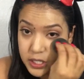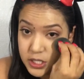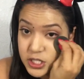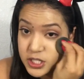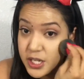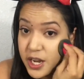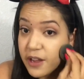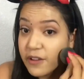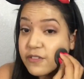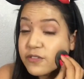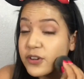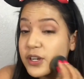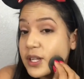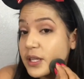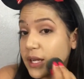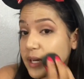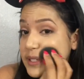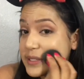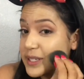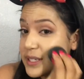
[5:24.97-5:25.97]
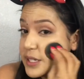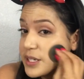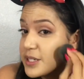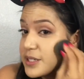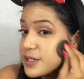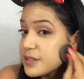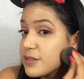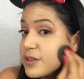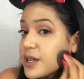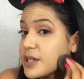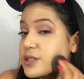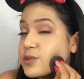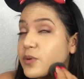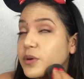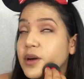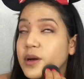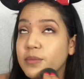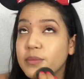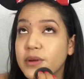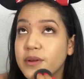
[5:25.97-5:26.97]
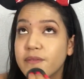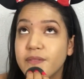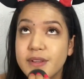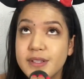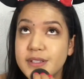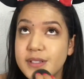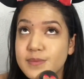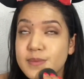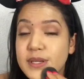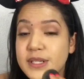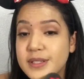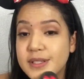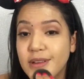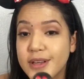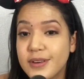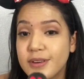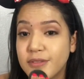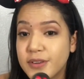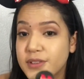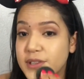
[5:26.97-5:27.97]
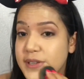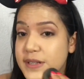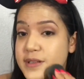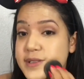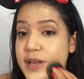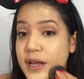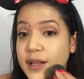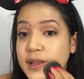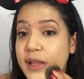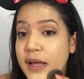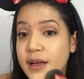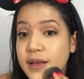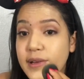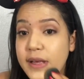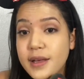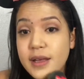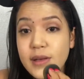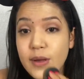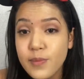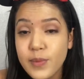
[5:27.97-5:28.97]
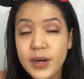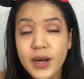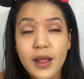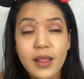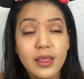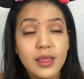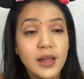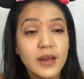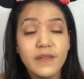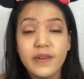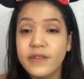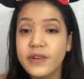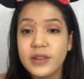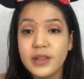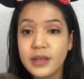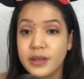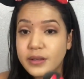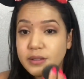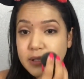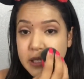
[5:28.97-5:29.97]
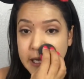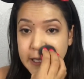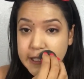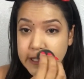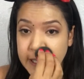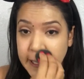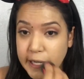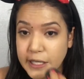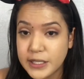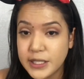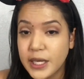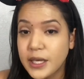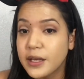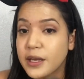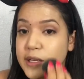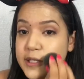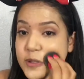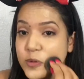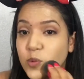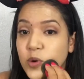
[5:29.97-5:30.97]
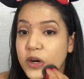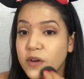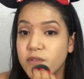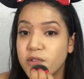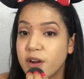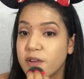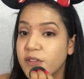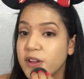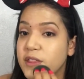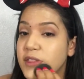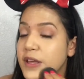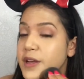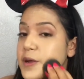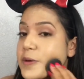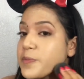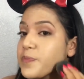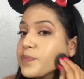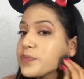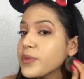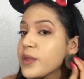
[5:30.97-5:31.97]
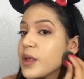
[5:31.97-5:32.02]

Jeffrey liked it, and so that's why I'm convincing myself, because I like him and I love everything he says and I take his word for everything.